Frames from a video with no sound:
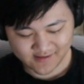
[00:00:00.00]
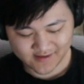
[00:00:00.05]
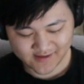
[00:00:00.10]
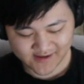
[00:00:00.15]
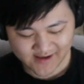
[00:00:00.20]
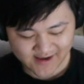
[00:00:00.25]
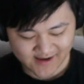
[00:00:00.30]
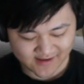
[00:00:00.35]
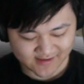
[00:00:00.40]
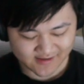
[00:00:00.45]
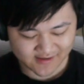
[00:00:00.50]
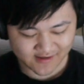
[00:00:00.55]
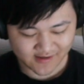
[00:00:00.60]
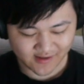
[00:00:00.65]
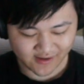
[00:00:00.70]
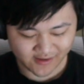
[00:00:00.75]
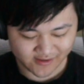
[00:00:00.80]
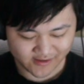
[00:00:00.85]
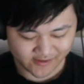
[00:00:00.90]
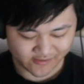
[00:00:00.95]
Again, the
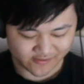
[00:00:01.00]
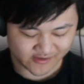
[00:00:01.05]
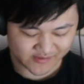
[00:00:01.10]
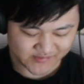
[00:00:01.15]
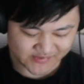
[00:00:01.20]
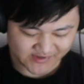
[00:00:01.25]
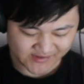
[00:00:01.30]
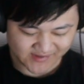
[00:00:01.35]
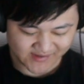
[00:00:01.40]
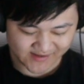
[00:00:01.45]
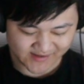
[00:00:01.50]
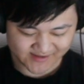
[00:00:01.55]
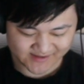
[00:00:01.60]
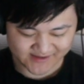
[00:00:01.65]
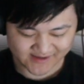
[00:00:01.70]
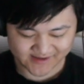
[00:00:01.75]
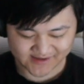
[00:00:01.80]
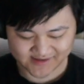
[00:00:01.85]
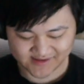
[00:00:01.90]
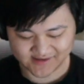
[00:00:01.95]
Alolan Grimsley thing is
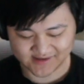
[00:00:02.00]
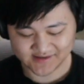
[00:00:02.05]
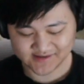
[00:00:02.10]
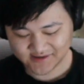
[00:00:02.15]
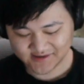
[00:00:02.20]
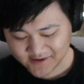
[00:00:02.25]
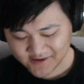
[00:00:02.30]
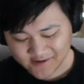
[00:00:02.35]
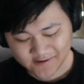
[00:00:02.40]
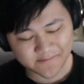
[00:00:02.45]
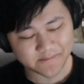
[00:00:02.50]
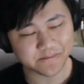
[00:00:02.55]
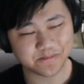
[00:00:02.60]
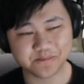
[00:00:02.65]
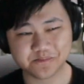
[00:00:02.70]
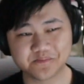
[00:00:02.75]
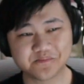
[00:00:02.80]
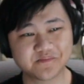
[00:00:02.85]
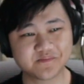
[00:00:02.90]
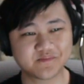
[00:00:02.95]
like decent,
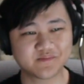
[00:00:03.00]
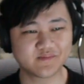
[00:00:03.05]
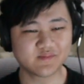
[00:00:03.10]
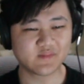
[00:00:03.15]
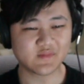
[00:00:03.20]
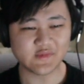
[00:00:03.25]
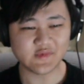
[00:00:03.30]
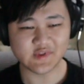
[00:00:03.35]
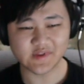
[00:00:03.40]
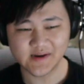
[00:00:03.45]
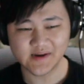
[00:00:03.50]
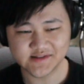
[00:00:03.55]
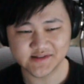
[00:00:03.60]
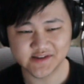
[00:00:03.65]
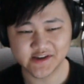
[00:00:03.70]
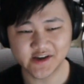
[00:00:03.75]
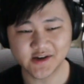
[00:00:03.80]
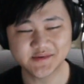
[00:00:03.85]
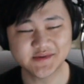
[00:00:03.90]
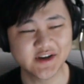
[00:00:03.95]
because
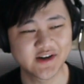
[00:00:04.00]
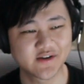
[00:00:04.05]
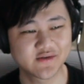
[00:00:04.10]
he helps out